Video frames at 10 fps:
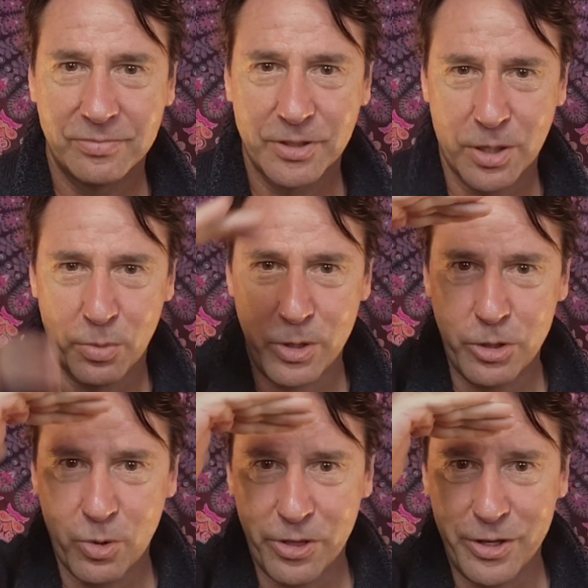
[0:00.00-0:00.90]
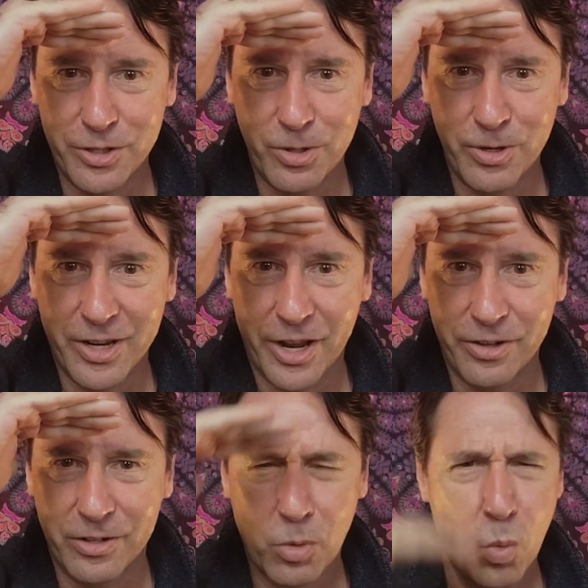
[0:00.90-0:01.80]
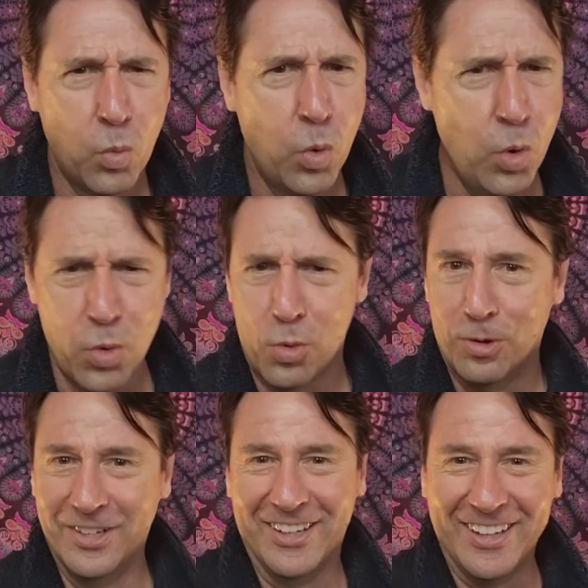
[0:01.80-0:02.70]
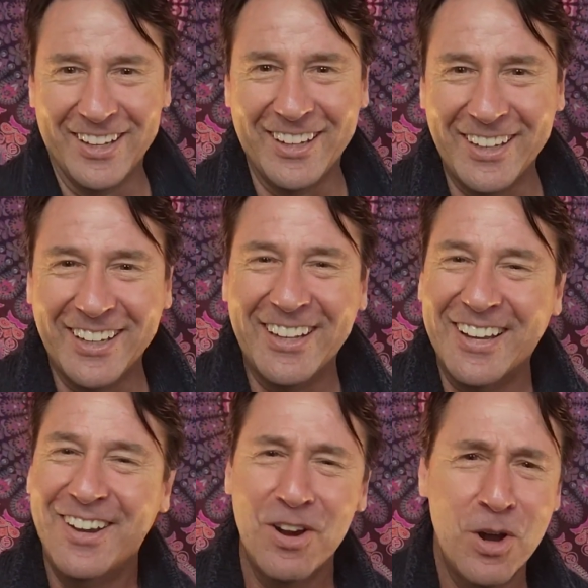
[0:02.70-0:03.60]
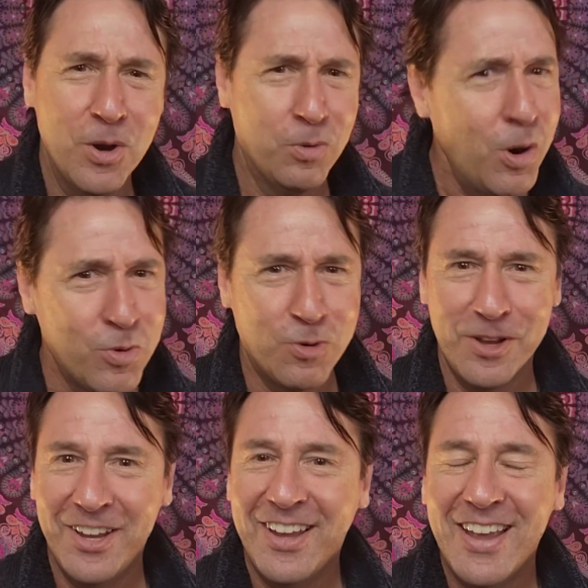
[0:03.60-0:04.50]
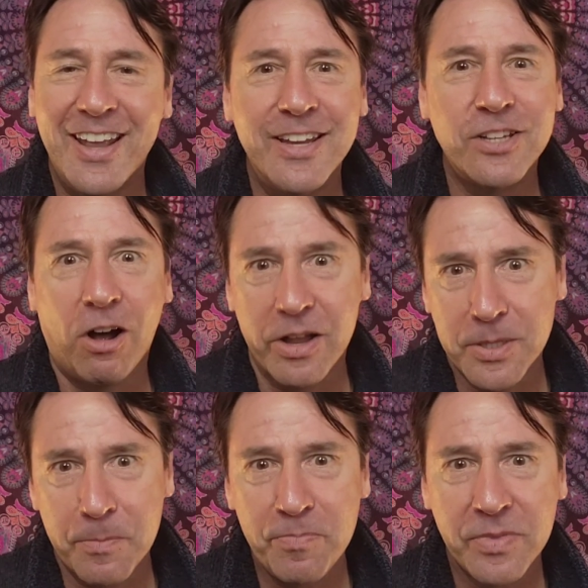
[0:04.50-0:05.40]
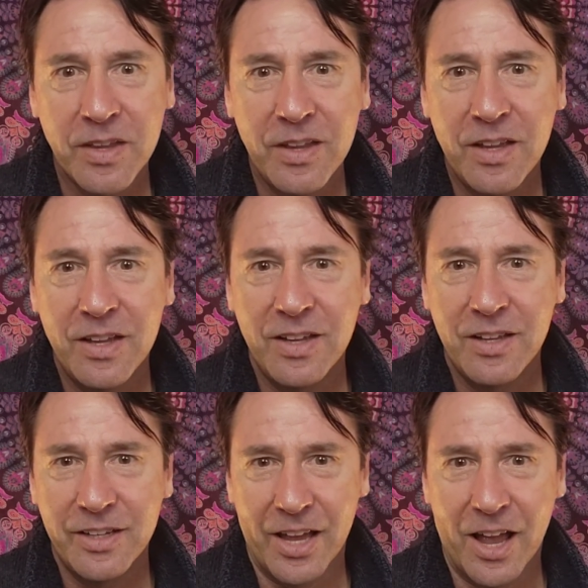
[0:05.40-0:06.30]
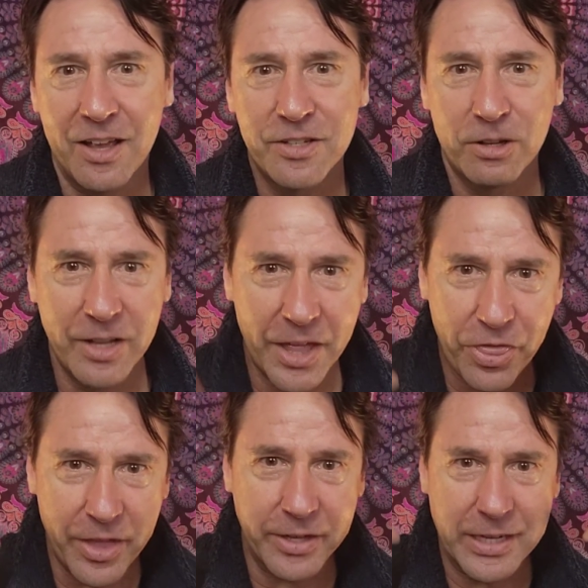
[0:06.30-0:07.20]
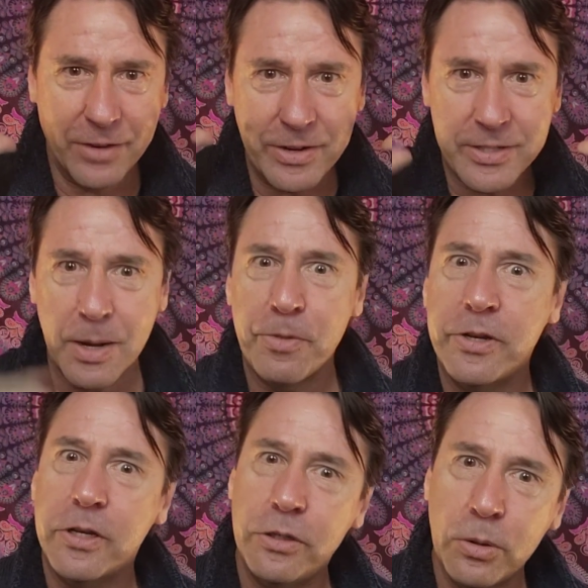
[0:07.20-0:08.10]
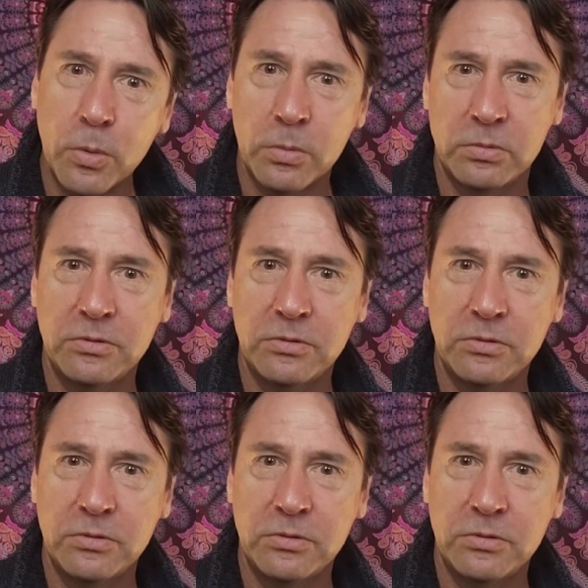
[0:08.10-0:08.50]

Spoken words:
Because when you join these two together, whoo, whoo, it is awesome. Yeah, so give it something to do.